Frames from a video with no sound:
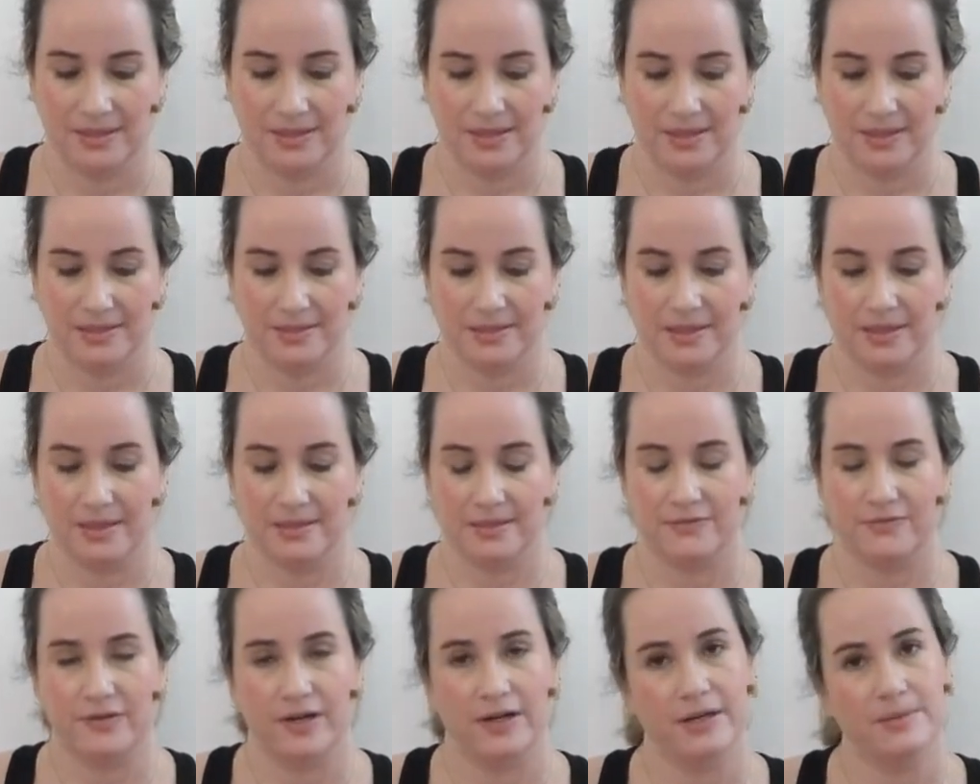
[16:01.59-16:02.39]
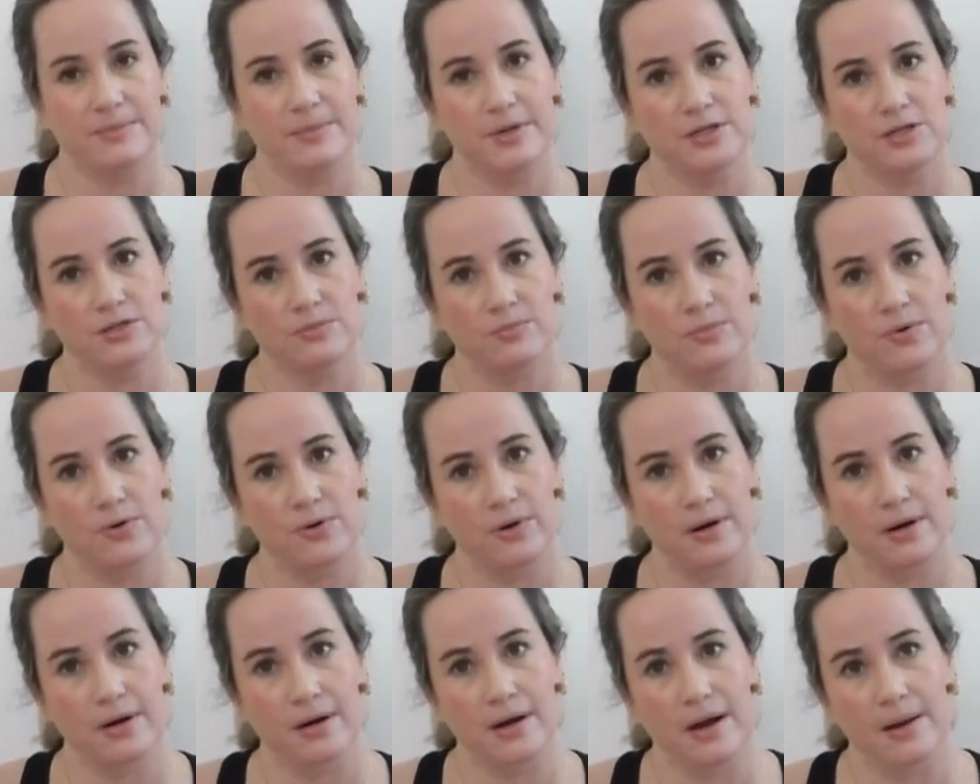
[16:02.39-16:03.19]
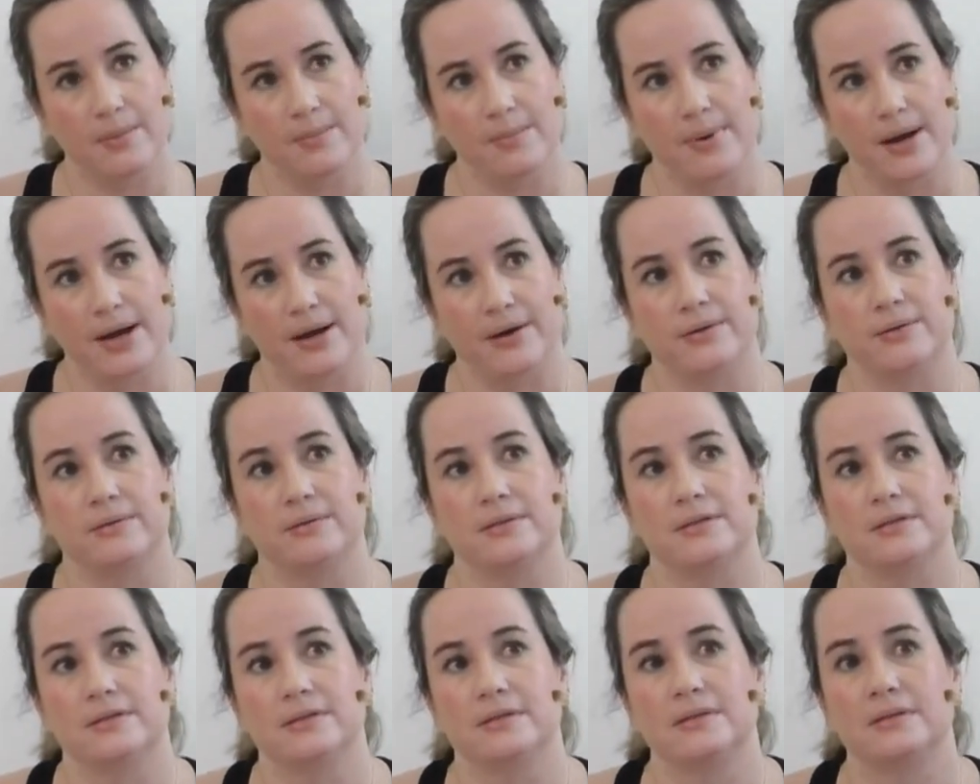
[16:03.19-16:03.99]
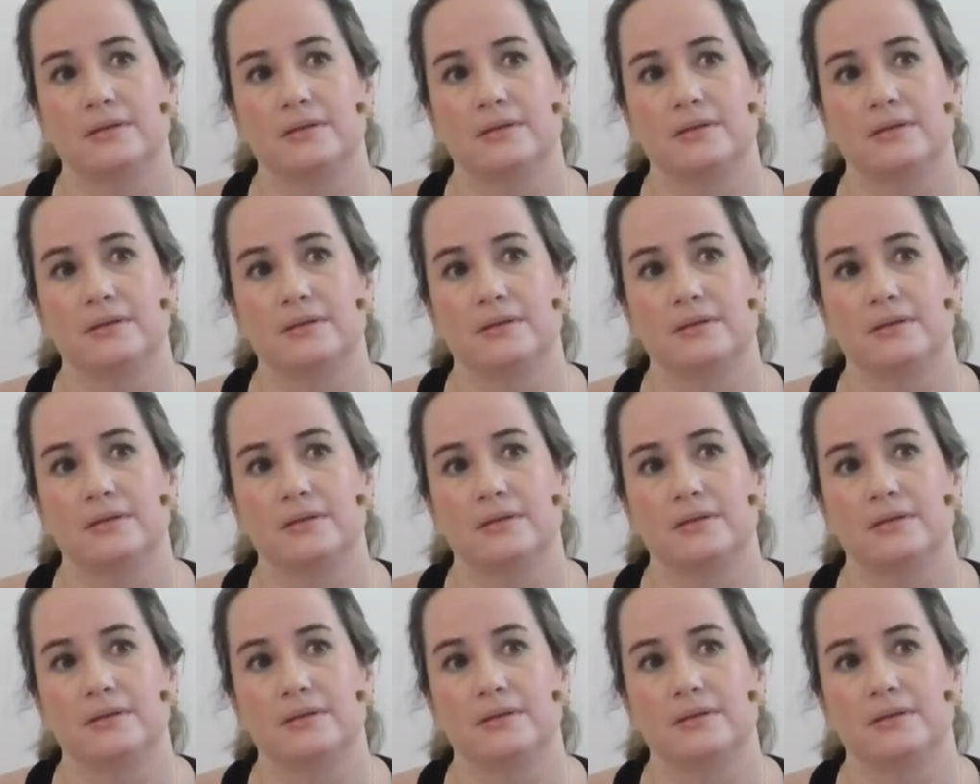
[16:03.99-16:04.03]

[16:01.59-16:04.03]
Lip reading: is that it's very much more about